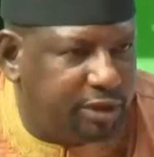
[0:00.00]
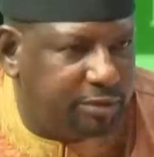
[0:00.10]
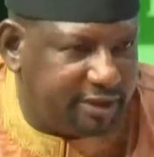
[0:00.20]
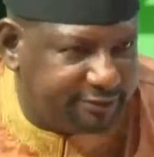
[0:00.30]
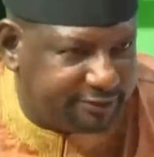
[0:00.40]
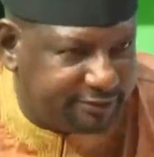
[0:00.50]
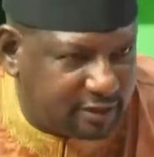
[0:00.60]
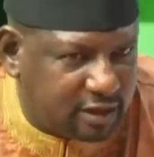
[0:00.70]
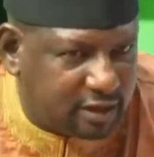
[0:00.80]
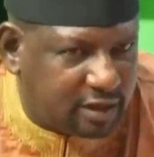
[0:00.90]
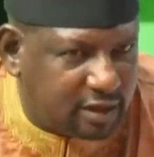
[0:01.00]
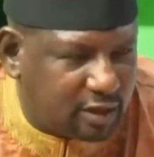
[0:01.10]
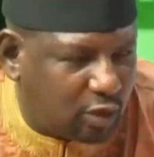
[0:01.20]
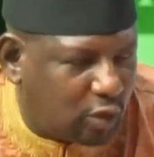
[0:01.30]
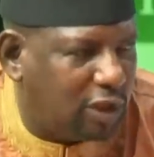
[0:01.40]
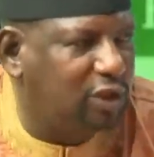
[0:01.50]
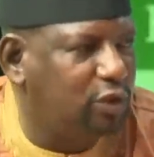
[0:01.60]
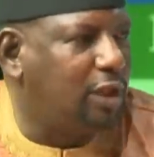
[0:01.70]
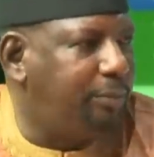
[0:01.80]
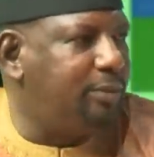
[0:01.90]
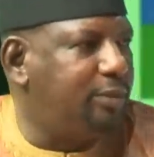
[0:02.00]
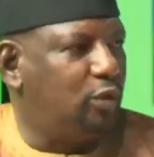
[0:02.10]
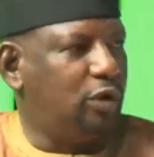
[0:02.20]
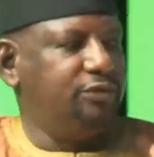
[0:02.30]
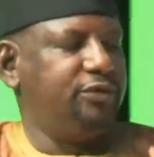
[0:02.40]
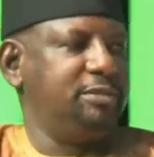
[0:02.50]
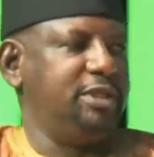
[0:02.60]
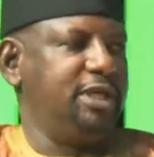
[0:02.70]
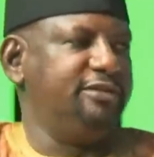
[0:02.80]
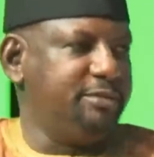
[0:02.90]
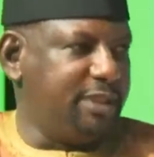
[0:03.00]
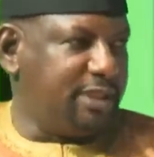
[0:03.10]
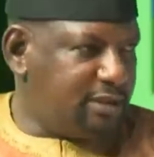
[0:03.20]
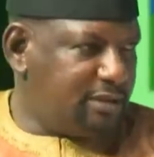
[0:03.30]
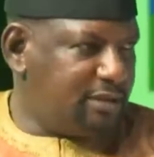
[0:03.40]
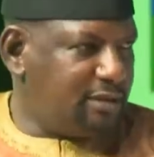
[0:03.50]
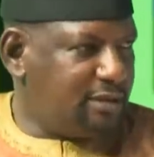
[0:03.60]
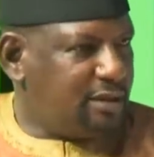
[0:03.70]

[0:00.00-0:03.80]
To be brief, what do the people want from the government?